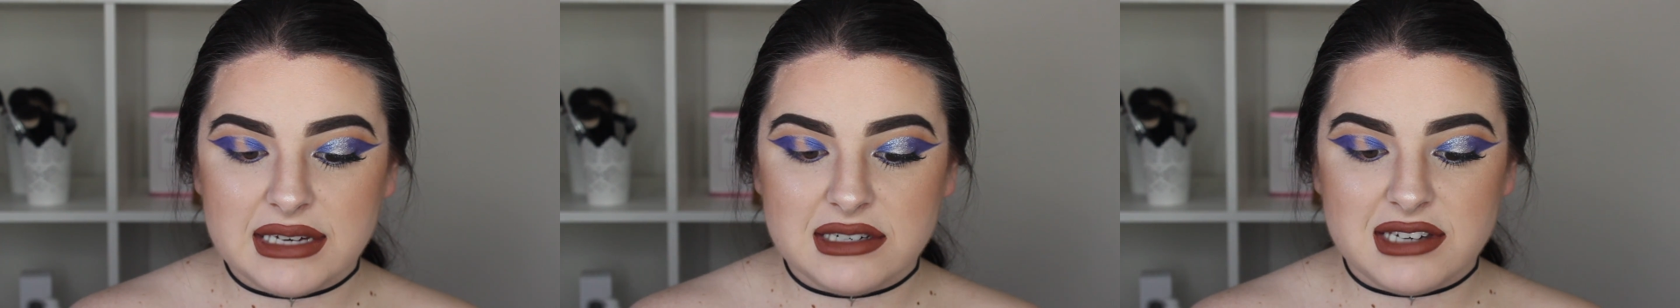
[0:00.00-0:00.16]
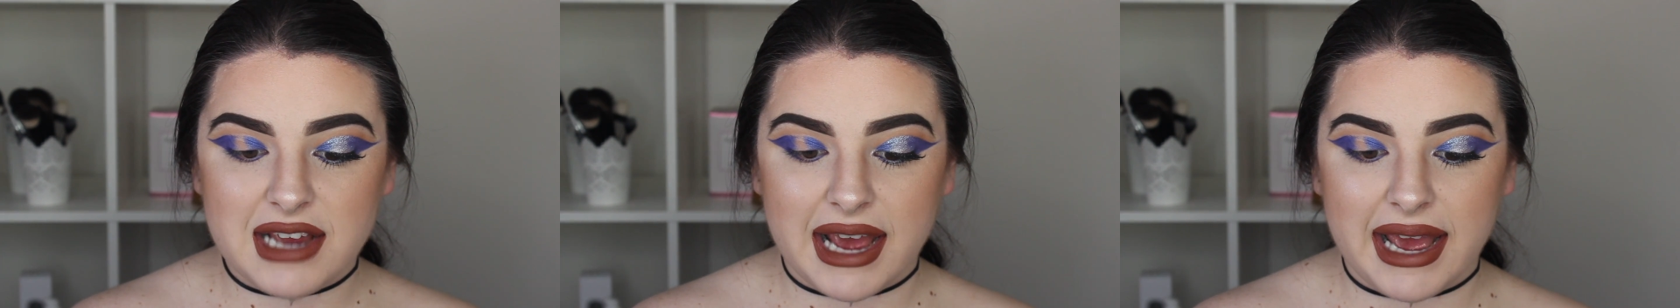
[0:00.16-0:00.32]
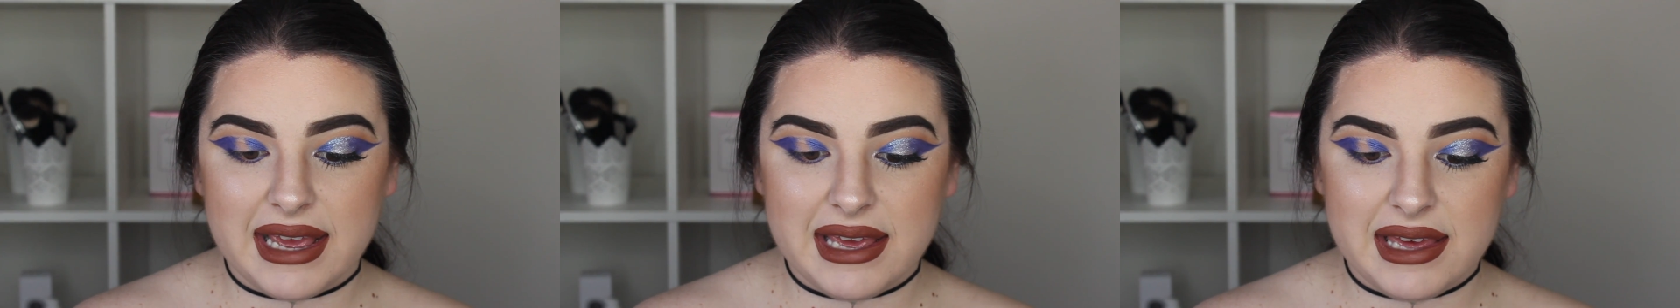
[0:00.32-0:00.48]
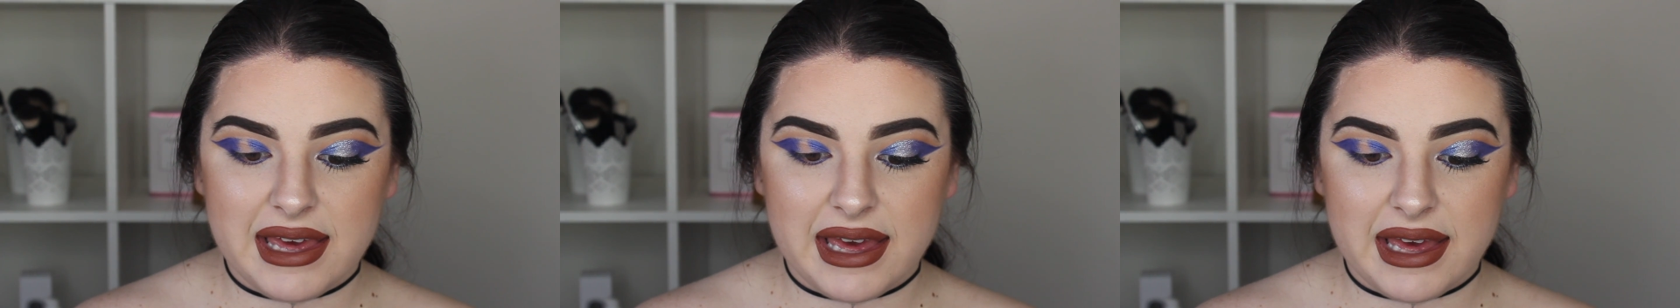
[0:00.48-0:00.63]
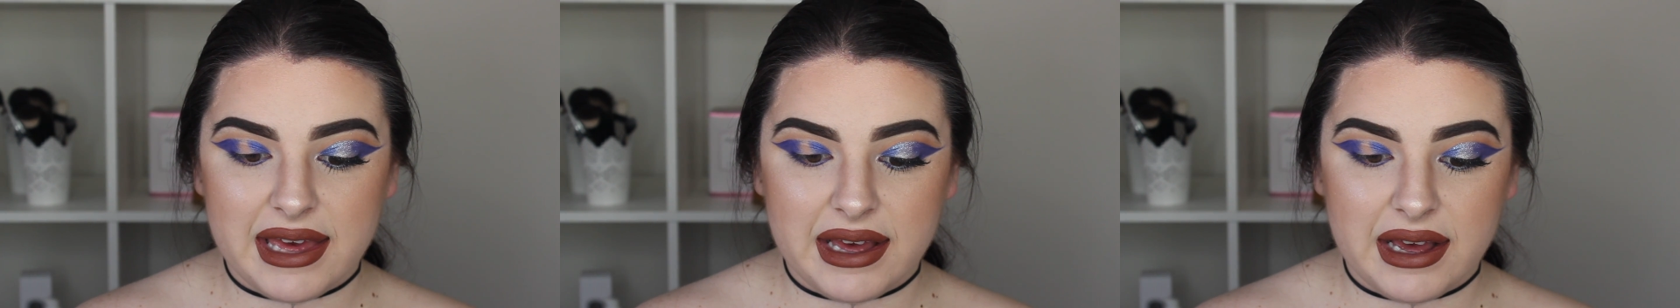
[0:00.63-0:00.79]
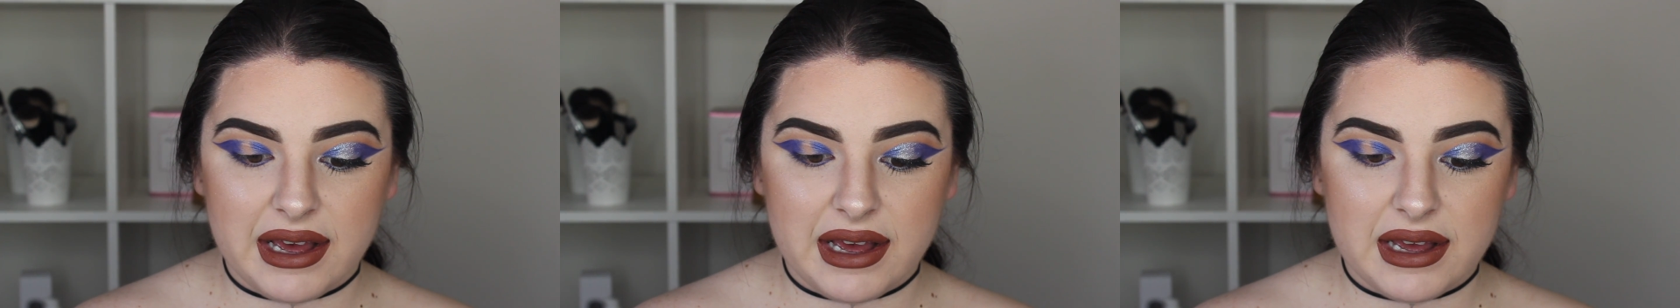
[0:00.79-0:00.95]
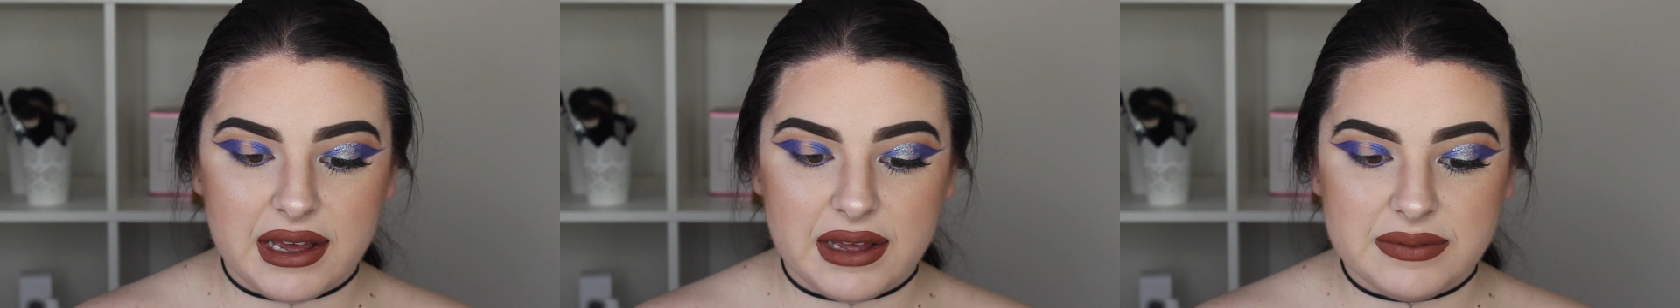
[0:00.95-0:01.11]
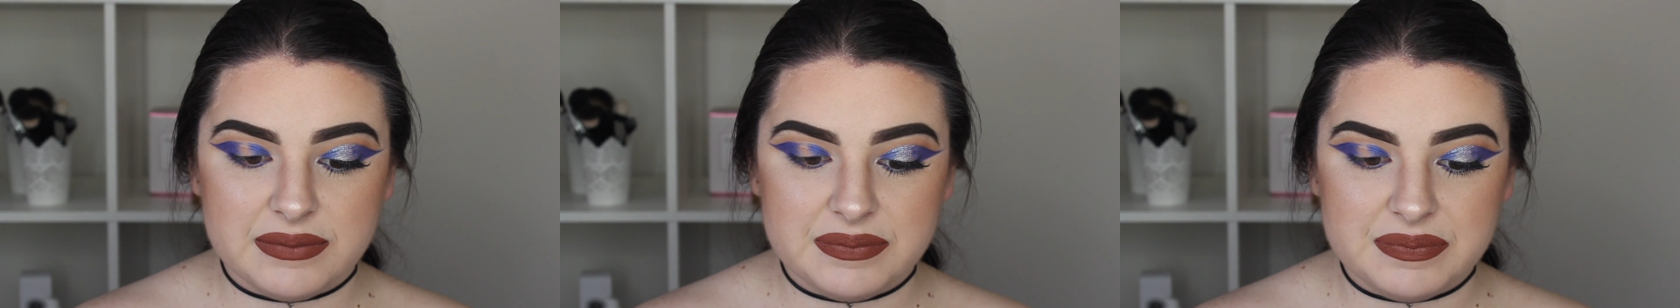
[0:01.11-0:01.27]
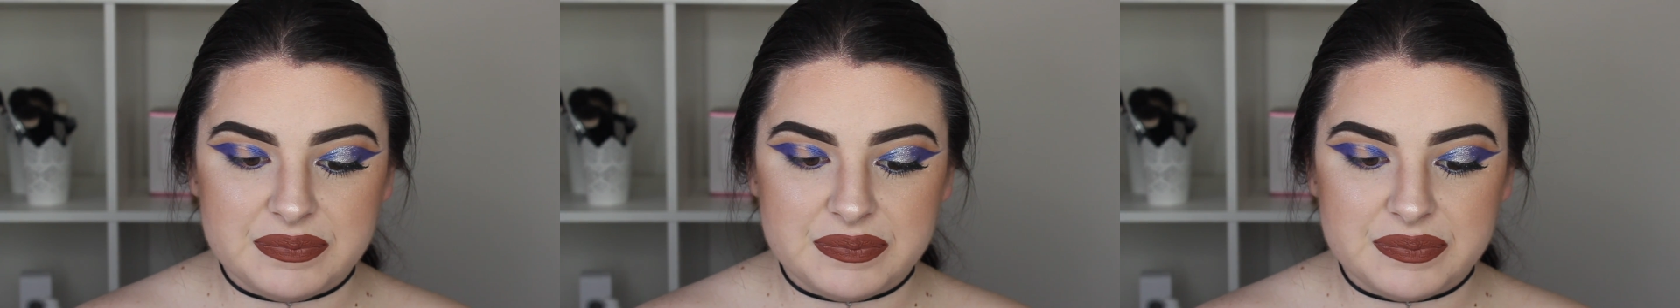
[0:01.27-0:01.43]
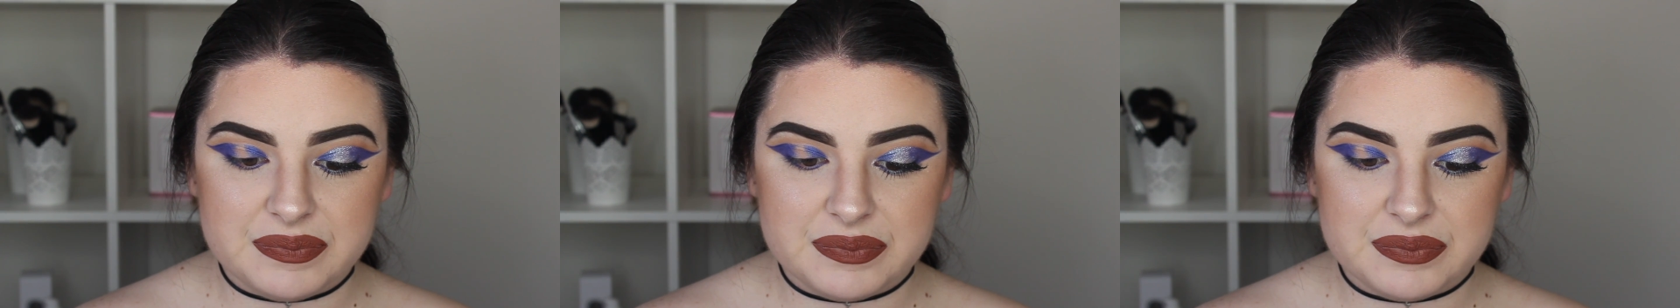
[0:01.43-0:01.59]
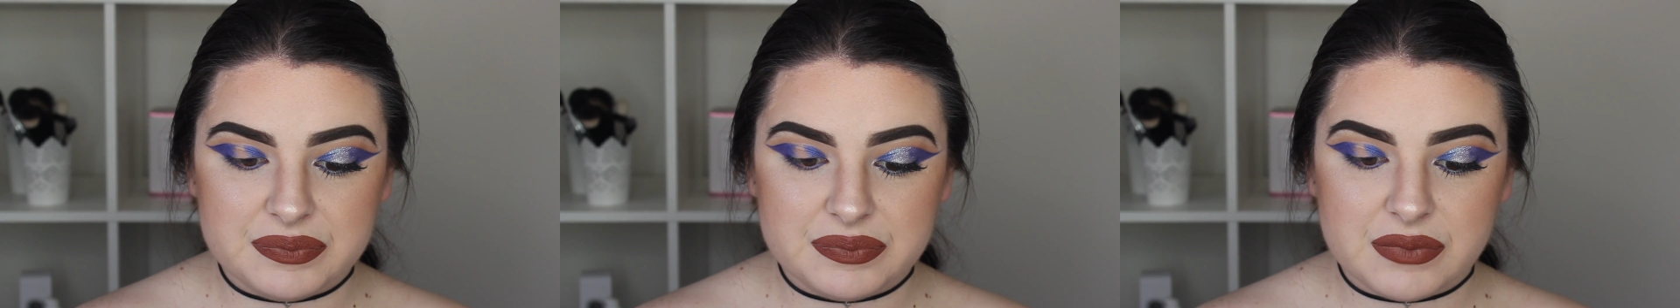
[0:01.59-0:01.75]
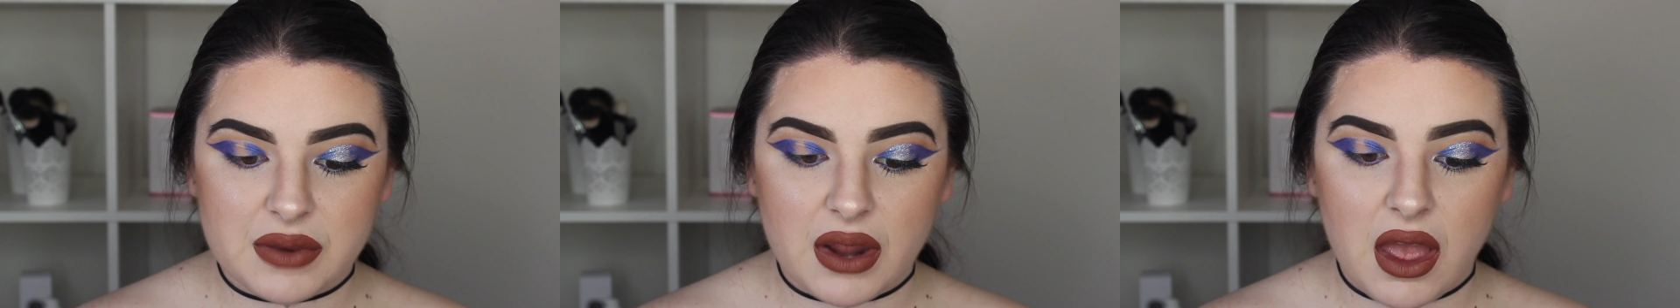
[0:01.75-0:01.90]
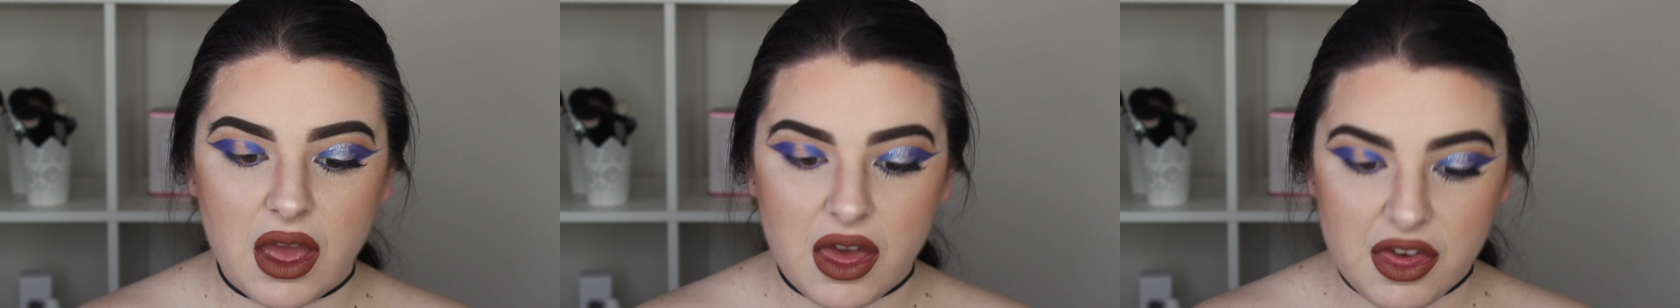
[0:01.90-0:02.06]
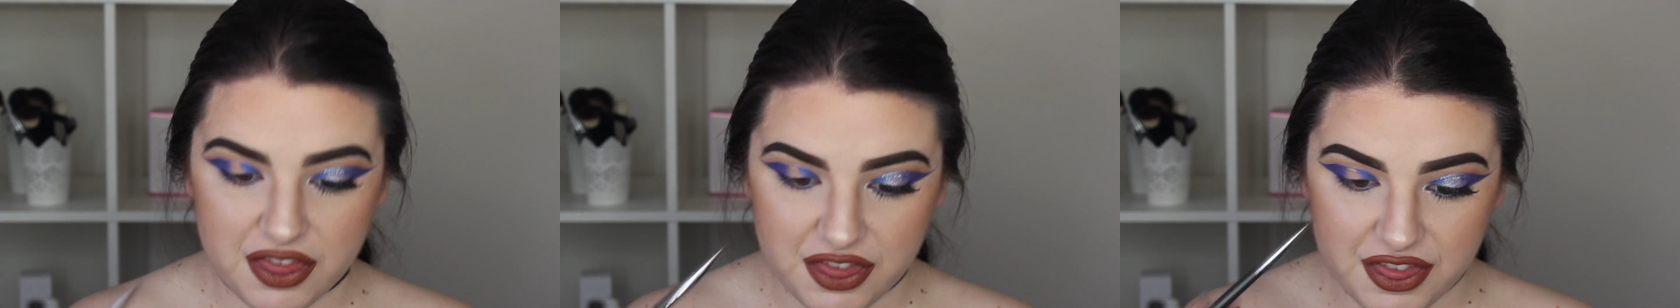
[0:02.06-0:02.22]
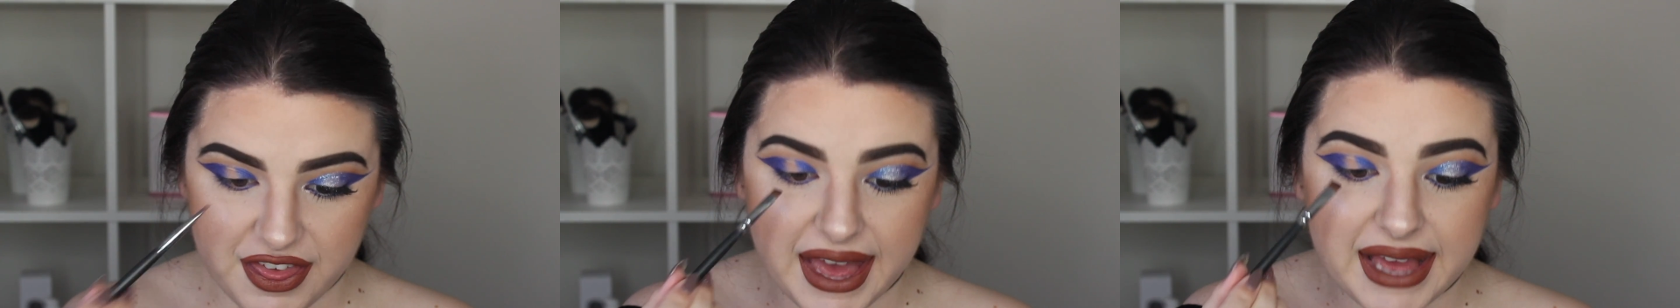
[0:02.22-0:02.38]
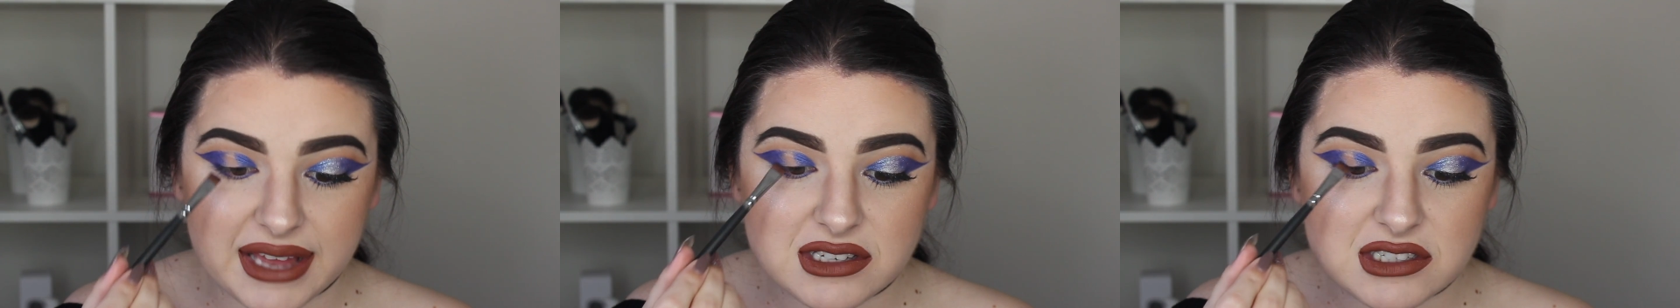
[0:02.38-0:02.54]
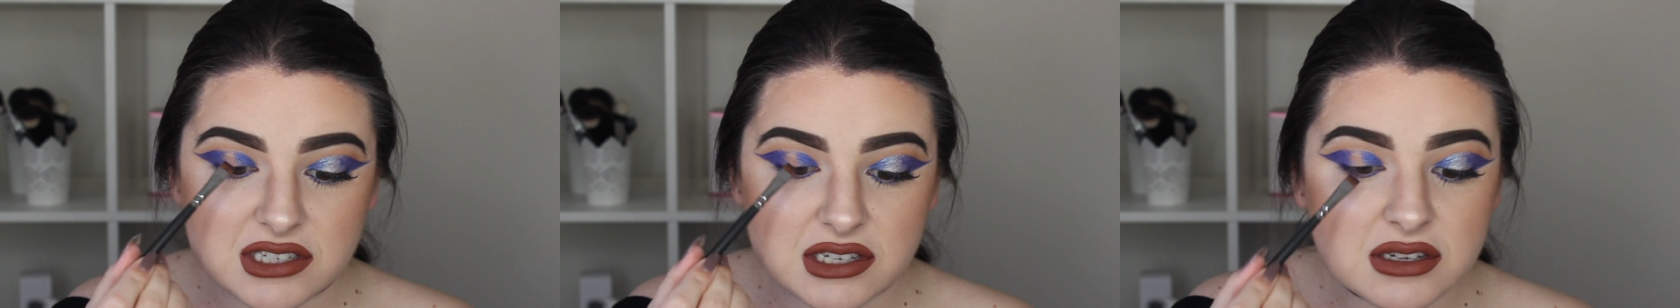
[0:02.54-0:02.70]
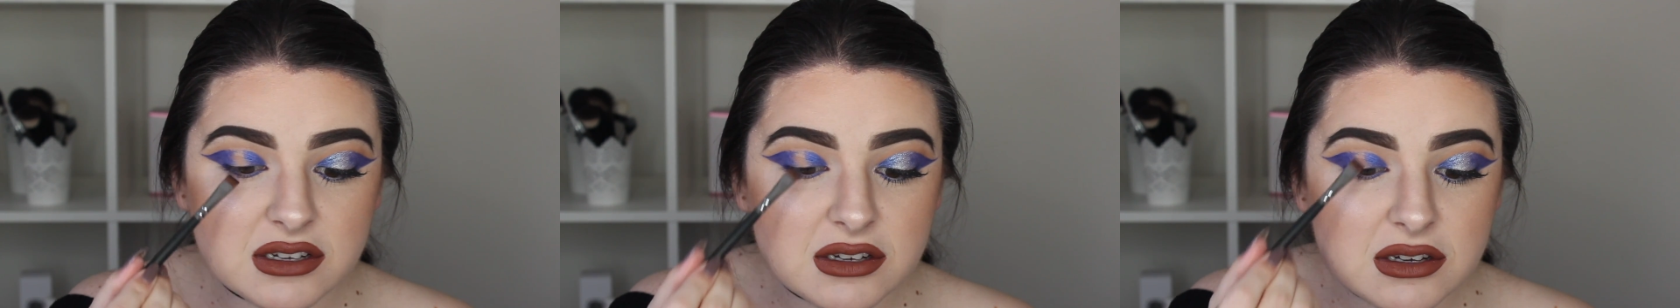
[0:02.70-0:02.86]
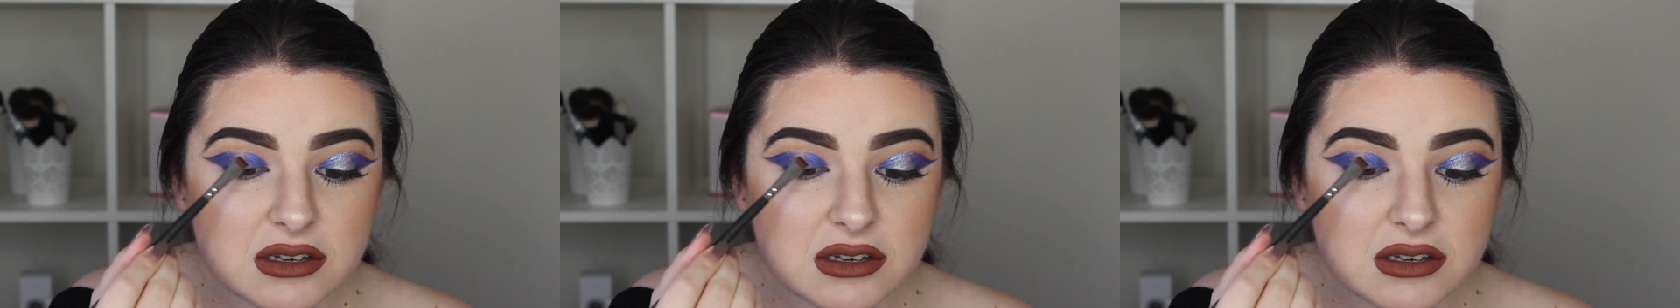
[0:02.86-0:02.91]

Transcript: taking that